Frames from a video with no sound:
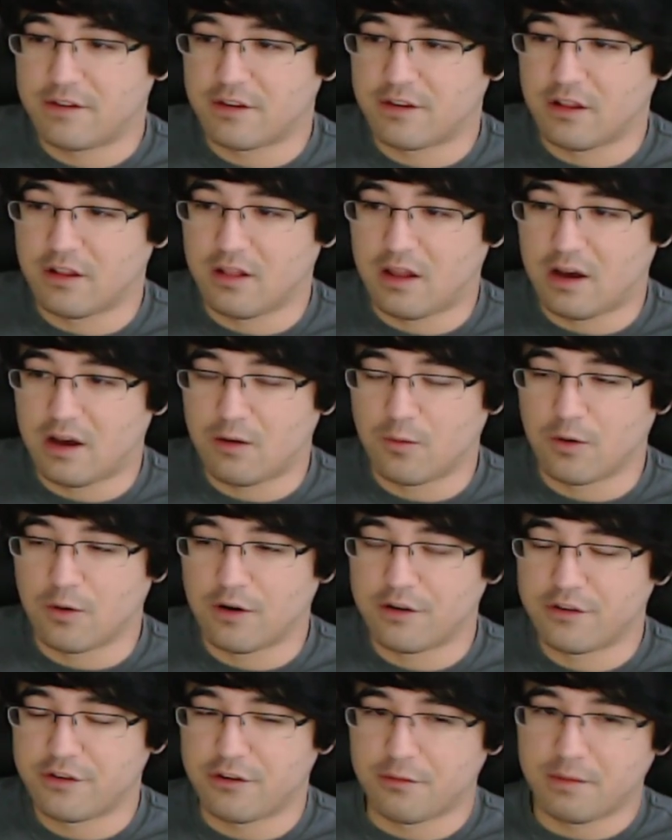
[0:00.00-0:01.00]
it's a lot
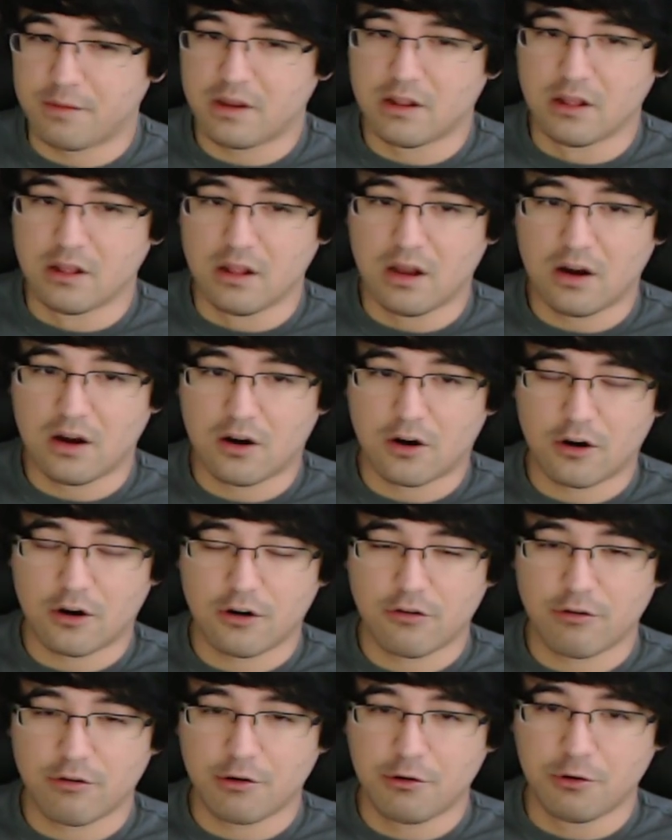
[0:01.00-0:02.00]
worse, and it'll be a lot harder
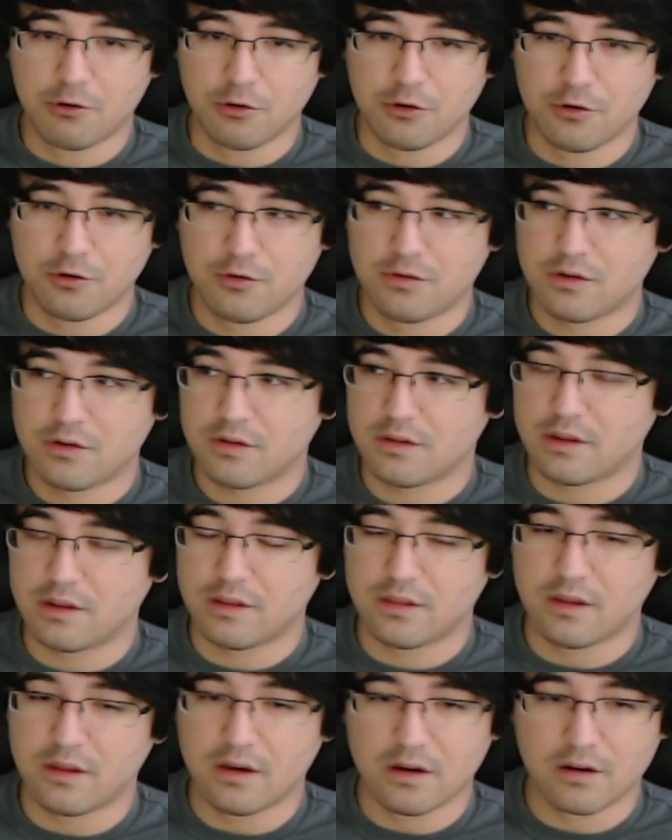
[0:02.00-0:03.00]
to include
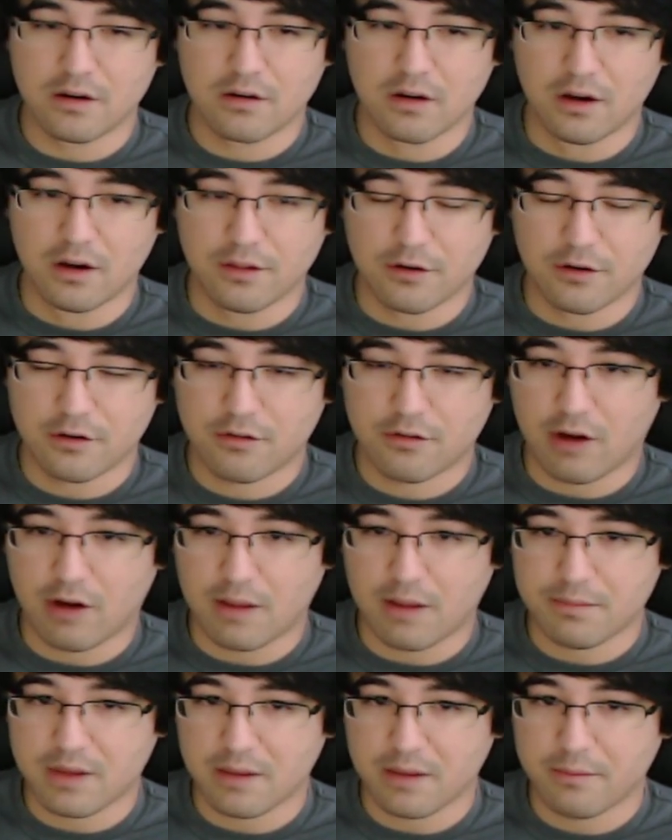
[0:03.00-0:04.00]
than the other
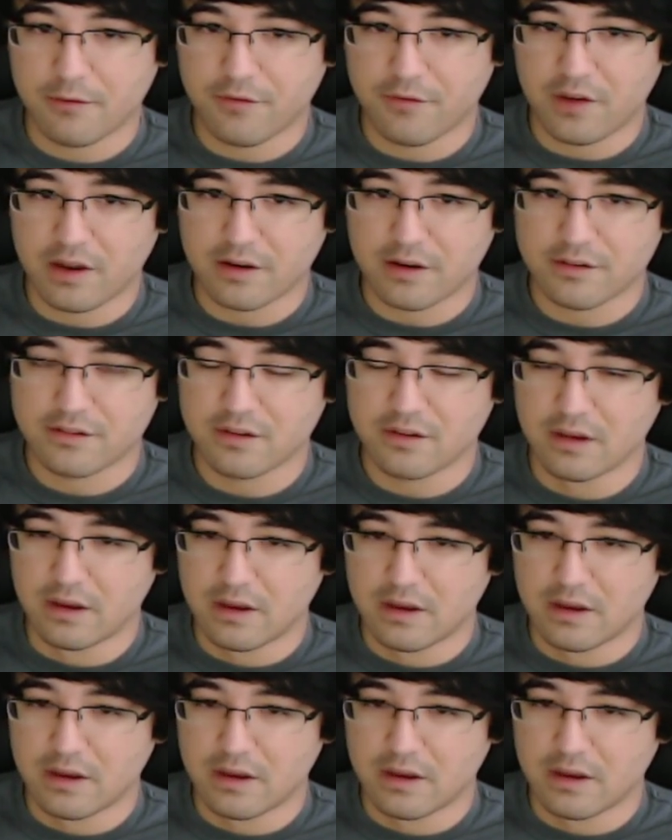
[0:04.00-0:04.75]
crab type effects.